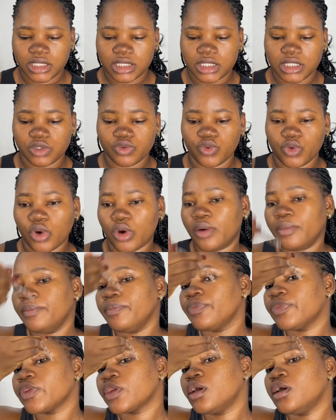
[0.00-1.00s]
serum
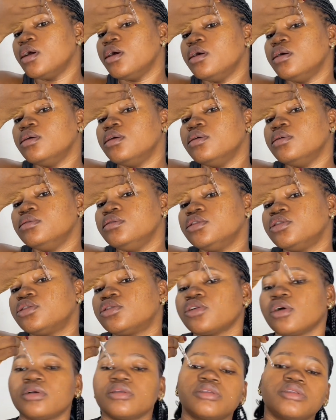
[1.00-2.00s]

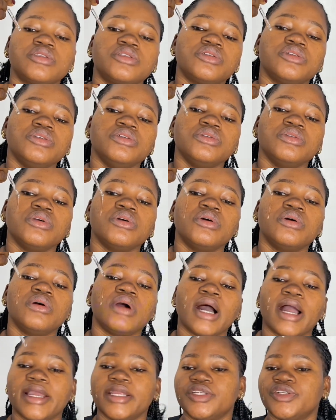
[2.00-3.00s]
just to
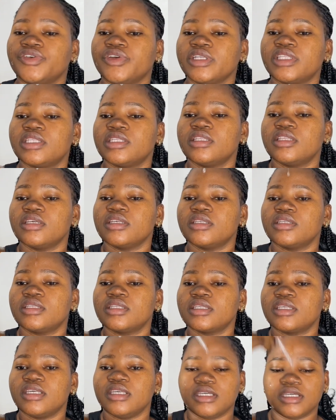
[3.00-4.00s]
hydrate the
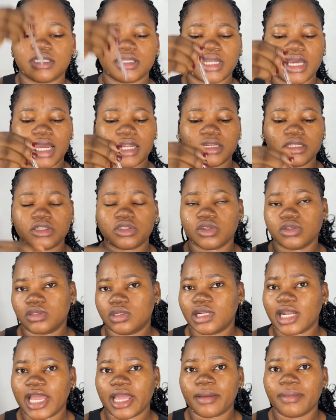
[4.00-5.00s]
skin, and it's
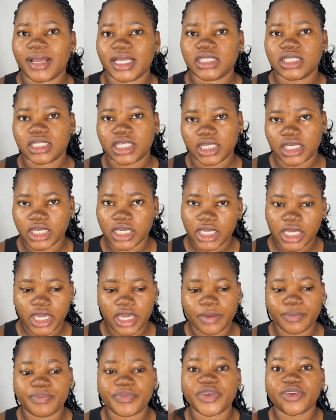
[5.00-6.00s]
also like my
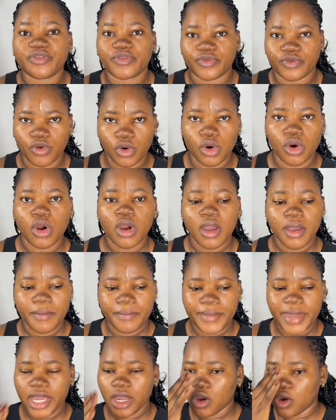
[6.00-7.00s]
skincare before
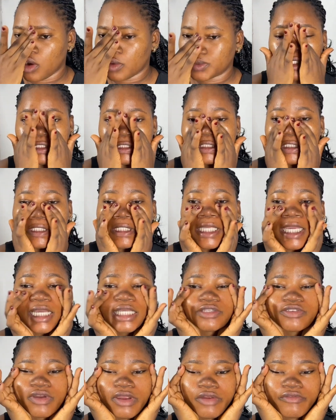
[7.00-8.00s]
makeup. So skincare
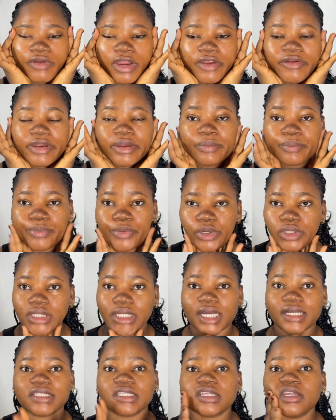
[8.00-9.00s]
is very
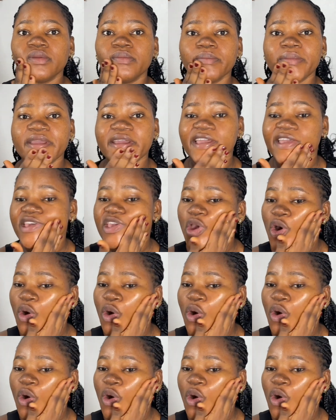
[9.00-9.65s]
important in making